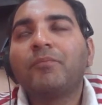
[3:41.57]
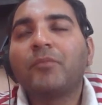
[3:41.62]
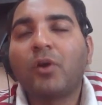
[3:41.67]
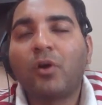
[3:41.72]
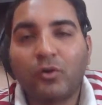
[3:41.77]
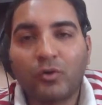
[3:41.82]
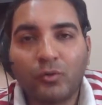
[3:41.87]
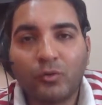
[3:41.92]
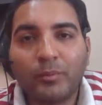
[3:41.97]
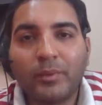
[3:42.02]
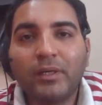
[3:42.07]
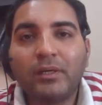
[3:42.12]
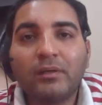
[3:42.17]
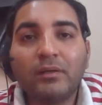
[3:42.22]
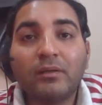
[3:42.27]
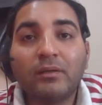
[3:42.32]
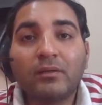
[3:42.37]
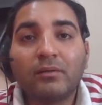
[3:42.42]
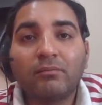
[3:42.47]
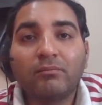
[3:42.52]
automate
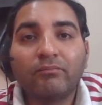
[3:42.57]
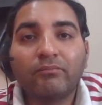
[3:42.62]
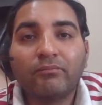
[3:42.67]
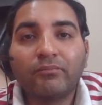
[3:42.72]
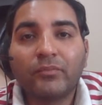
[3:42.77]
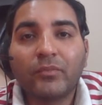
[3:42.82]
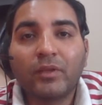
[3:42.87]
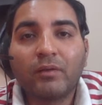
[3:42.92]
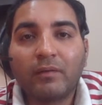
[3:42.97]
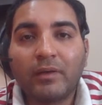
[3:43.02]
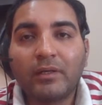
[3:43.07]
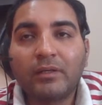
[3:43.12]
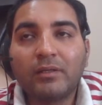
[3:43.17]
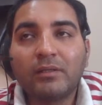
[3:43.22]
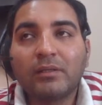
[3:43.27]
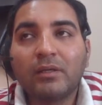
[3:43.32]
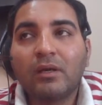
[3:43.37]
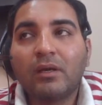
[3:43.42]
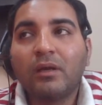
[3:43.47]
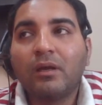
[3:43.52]
it right
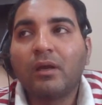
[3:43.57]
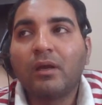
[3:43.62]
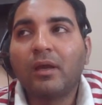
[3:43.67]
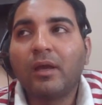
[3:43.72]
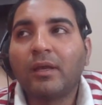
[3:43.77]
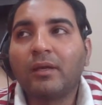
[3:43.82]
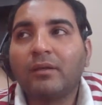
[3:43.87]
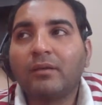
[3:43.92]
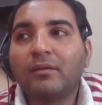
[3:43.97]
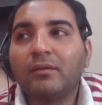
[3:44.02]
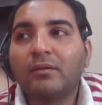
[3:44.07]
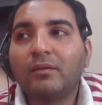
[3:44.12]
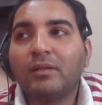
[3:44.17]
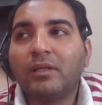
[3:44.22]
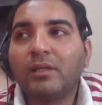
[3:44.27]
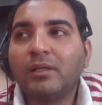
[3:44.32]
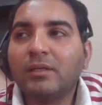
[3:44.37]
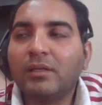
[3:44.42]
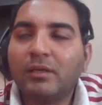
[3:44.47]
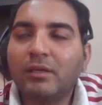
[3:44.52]
and
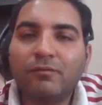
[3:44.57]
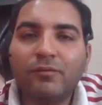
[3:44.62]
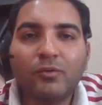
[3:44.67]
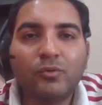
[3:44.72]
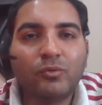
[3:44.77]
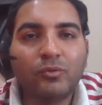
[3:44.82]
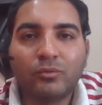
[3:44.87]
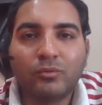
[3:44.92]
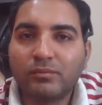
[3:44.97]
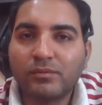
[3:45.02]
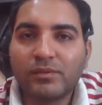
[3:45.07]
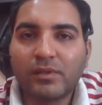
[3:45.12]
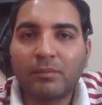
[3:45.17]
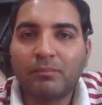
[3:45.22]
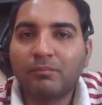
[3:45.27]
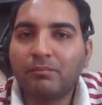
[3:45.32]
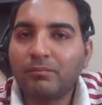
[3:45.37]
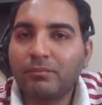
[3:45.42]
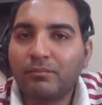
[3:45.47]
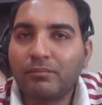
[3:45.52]
they'll give you
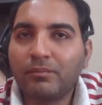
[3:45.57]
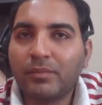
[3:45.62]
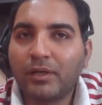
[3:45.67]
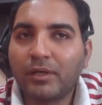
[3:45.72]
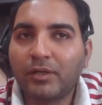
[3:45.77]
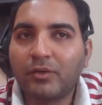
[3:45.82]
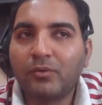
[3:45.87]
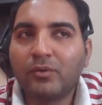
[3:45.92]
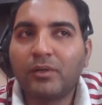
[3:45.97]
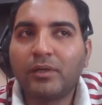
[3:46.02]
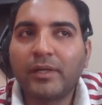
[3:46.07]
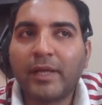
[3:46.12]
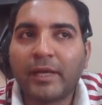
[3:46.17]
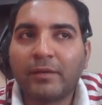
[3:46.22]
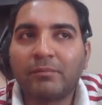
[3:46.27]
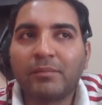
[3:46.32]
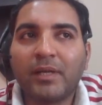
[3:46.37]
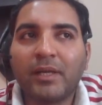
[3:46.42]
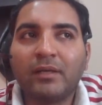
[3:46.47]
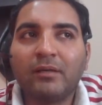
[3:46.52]
some particular
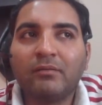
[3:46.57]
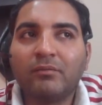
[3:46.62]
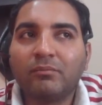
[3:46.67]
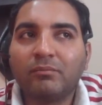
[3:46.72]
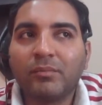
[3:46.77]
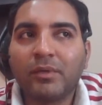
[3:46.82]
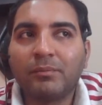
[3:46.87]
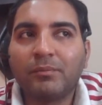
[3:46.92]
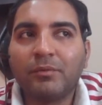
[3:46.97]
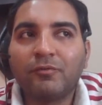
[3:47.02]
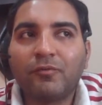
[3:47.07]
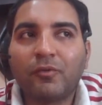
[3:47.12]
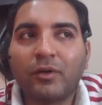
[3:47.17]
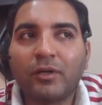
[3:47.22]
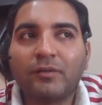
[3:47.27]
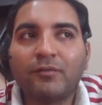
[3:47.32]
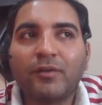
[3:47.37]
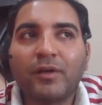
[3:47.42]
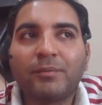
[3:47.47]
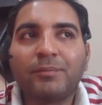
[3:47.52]
timeline maybe
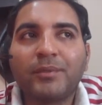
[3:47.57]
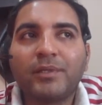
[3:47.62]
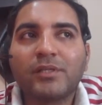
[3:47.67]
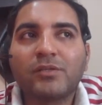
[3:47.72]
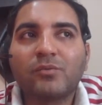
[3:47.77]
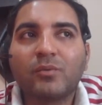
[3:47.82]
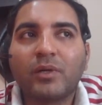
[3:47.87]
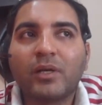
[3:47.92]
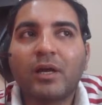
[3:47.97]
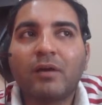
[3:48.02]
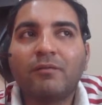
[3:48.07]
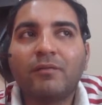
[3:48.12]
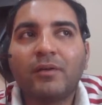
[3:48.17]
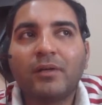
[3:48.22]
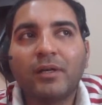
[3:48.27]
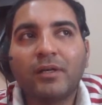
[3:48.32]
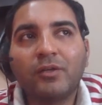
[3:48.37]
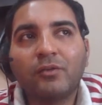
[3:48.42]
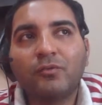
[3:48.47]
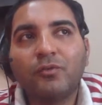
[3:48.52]
45 minutes one hour
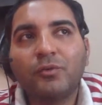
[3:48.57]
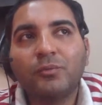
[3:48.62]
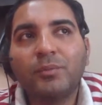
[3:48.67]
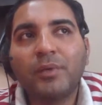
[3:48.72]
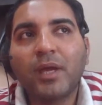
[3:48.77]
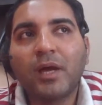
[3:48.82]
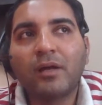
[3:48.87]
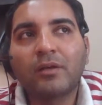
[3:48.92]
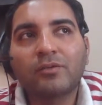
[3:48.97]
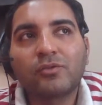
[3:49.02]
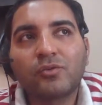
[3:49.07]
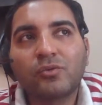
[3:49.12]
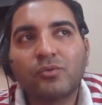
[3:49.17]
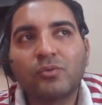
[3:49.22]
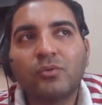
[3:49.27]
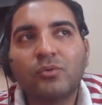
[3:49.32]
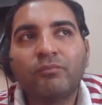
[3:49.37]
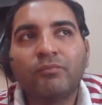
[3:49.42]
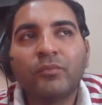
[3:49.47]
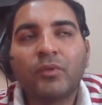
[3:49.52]
and you would be asked
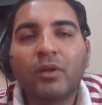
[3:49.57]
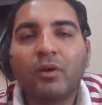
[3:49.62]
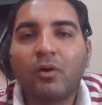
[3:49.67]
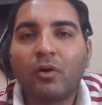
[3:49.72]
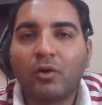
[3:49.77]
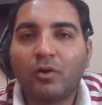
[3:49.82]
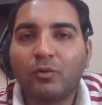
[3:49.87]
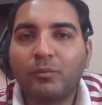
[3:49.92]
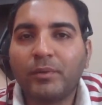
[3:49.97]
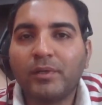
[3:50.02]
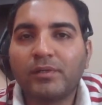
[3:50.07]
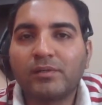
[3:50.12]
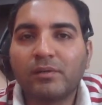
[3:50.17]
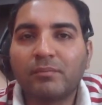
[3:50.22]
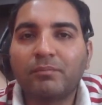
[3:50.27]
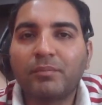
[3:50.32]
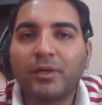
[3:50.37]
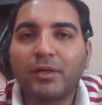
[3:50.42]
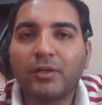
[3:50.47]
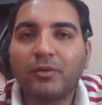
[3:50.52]
to automate
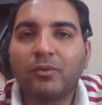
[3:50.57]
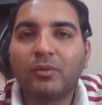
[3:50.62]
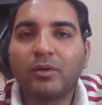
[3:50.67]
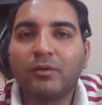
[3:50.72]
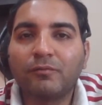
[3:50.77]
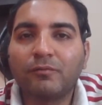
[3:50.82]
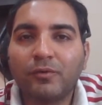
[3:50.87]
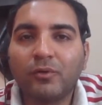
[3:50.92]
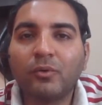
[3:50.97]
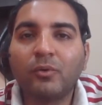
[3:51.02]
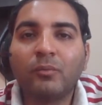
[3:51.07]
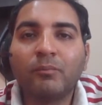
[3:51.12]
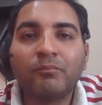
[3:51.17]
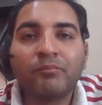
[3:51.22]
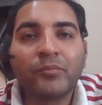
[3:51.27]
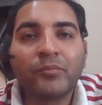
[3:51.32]
some particular flow